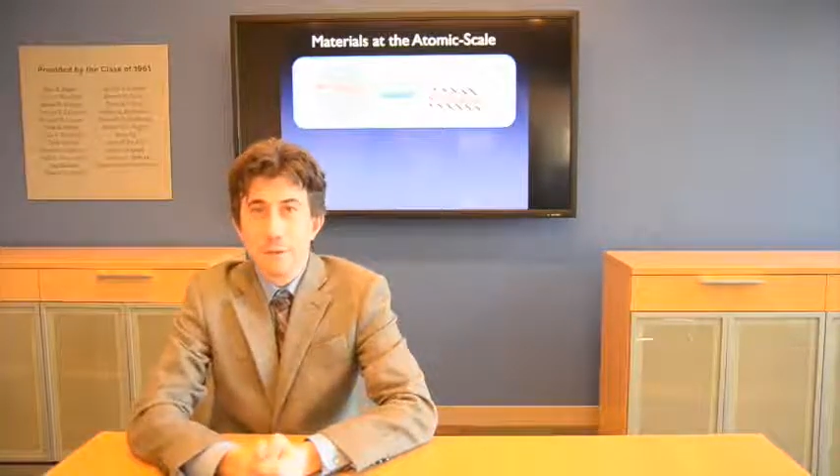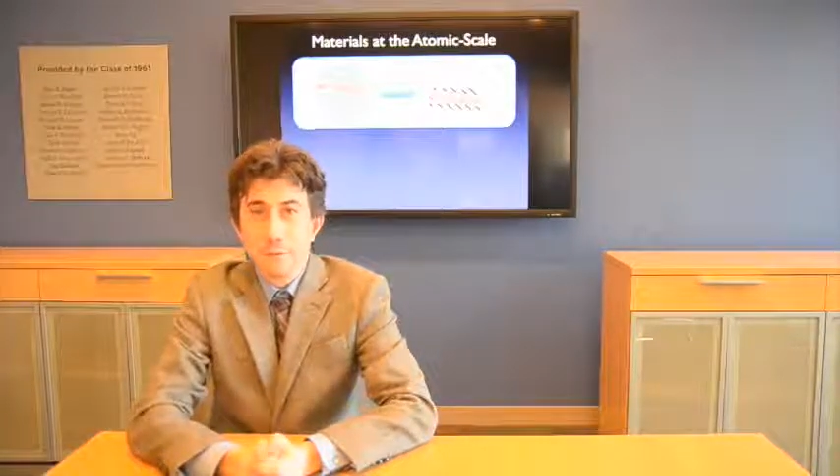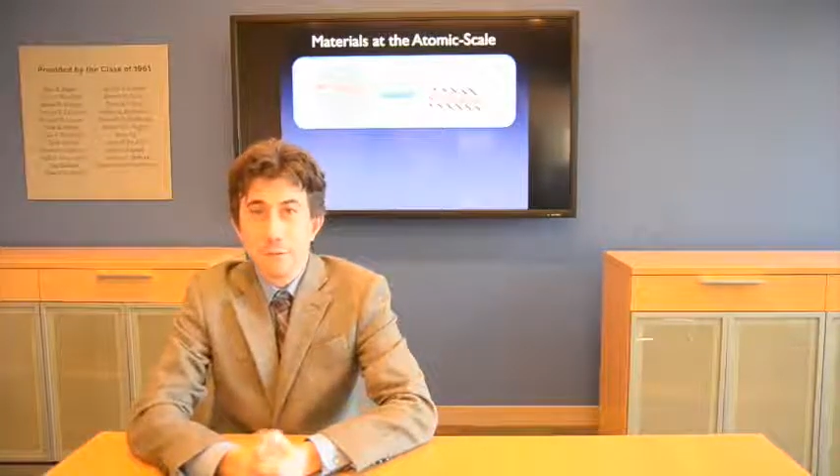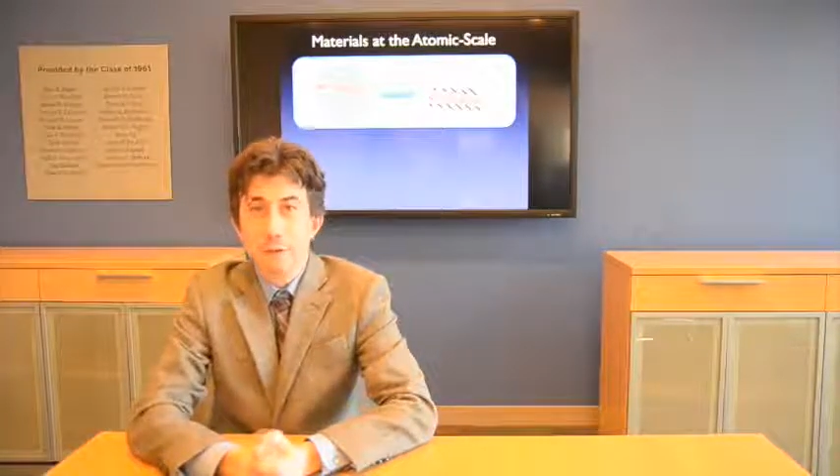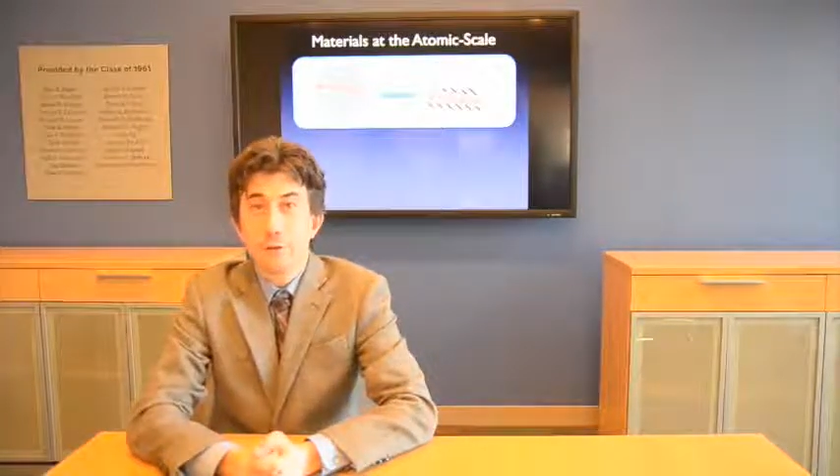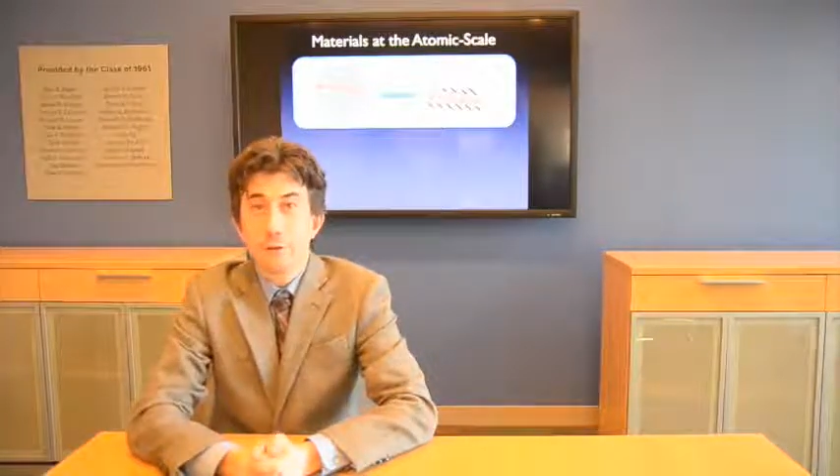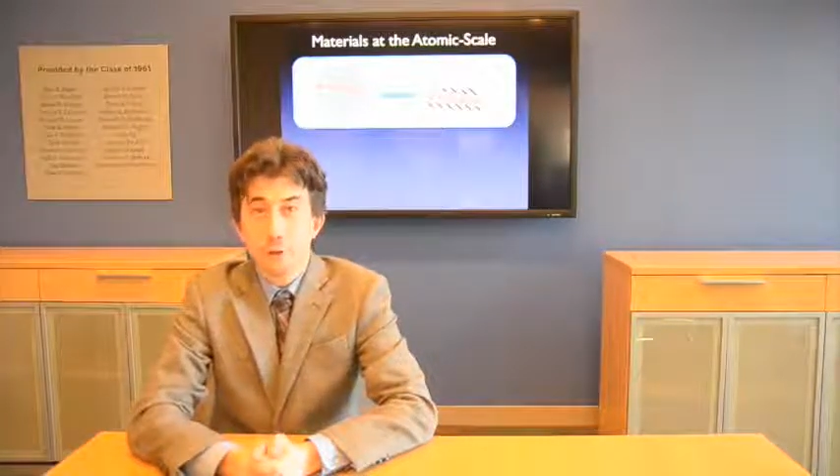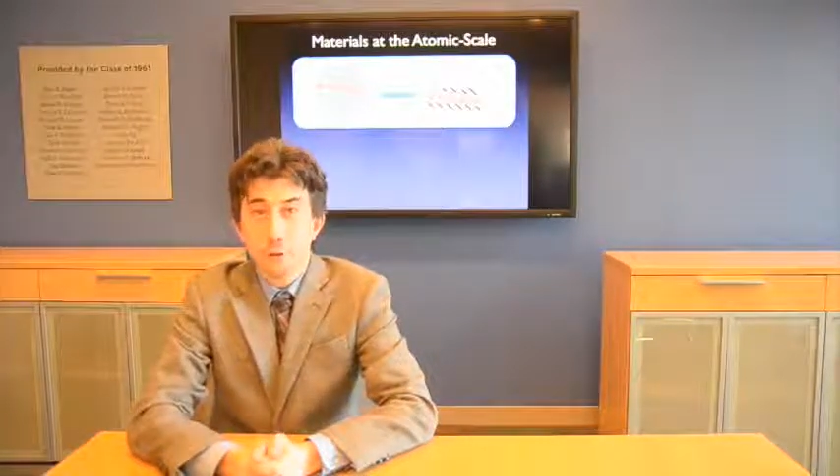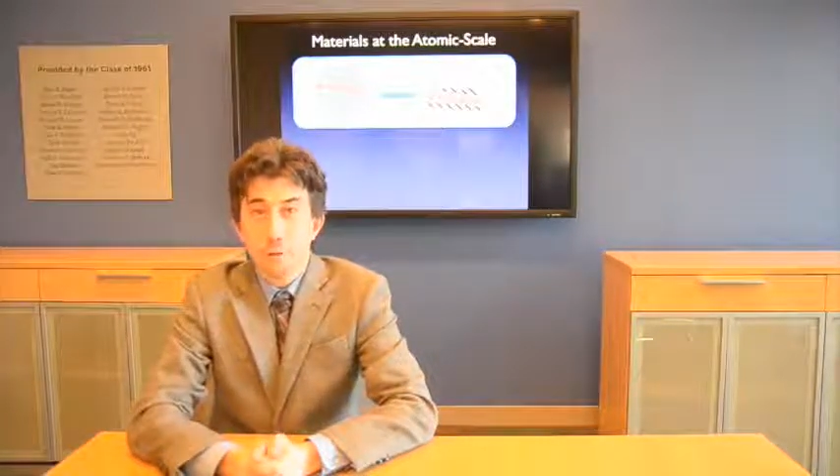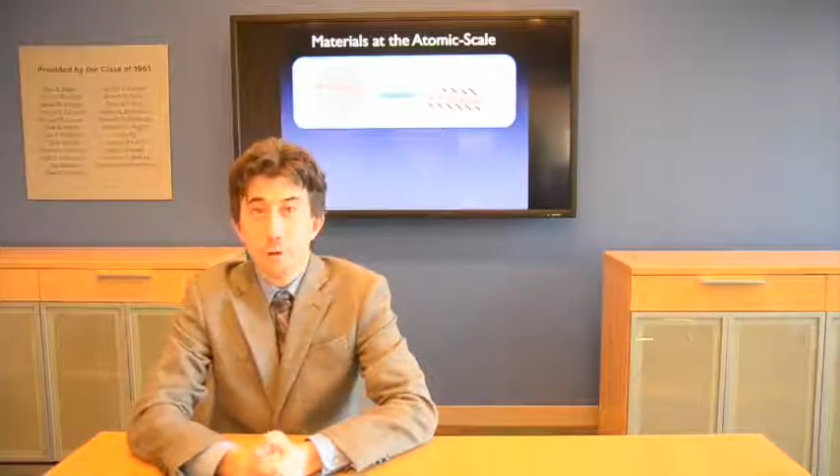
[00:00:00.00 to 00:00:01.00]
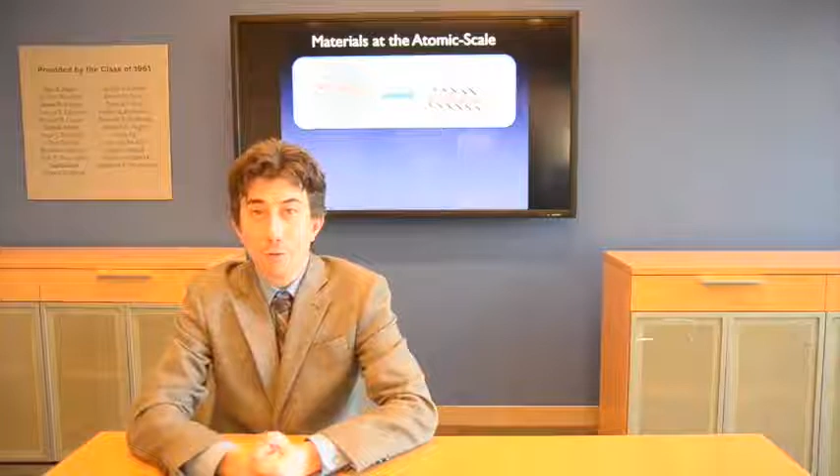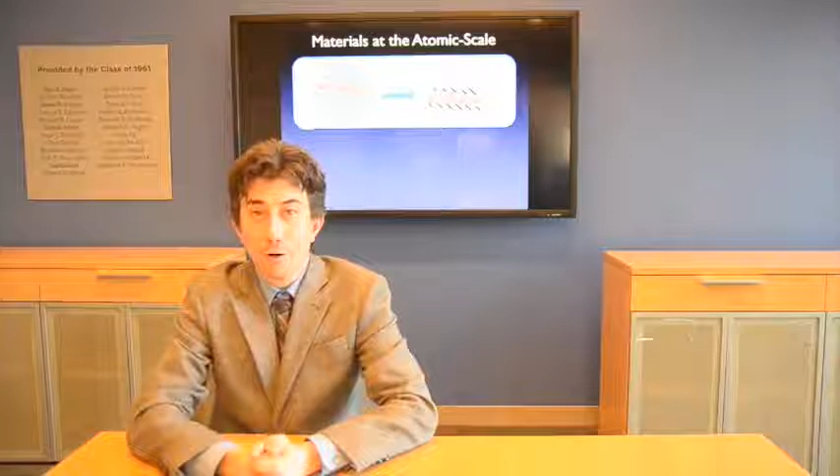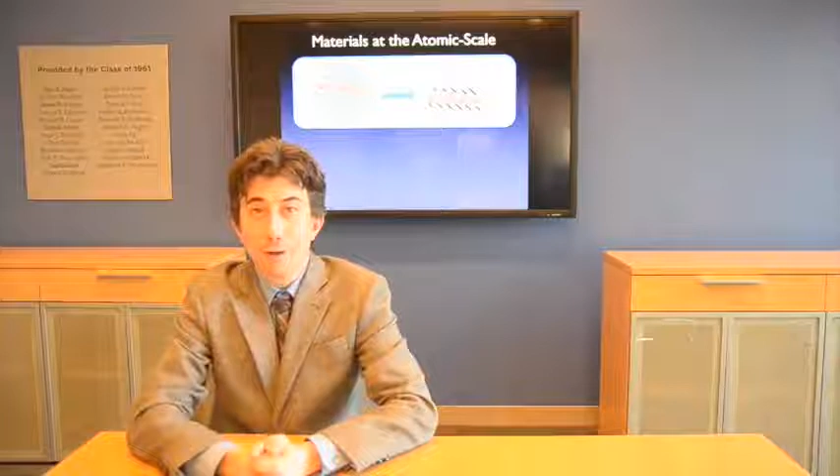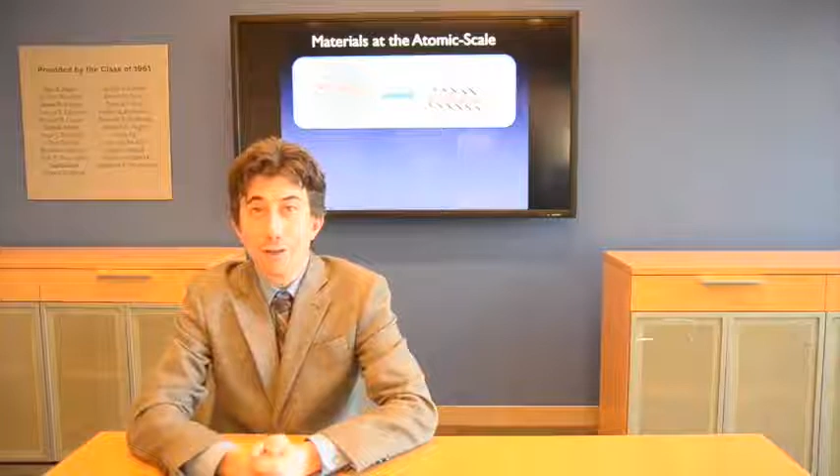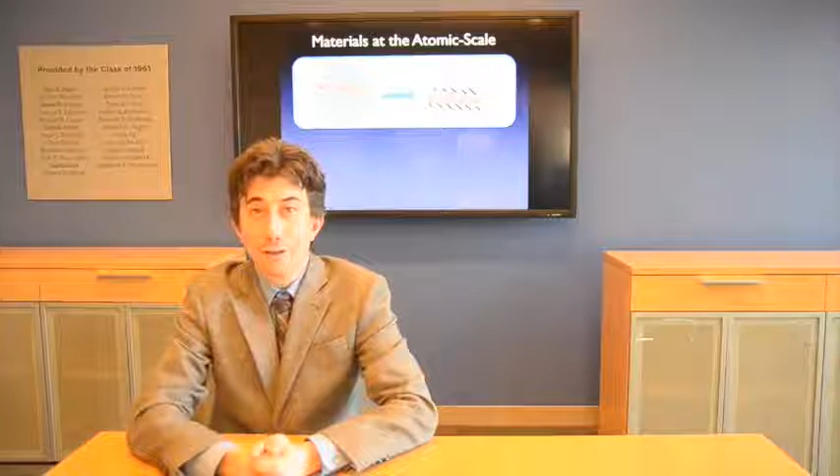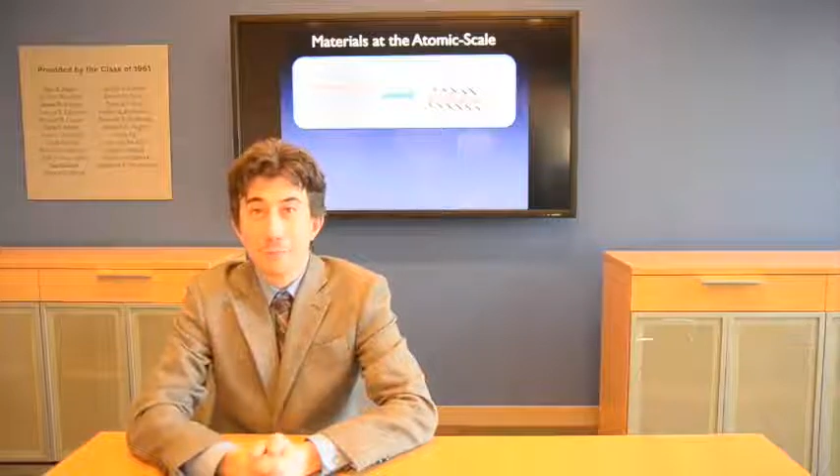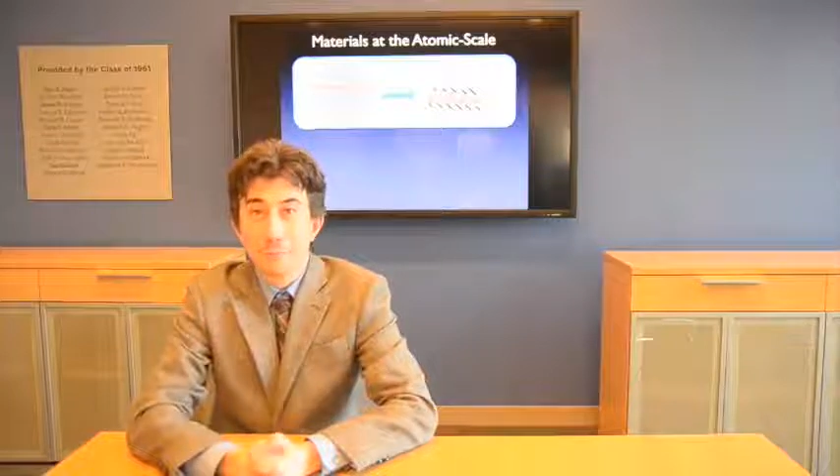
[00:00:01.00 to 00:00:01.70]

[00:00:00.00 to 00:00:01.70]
This has occurred primarily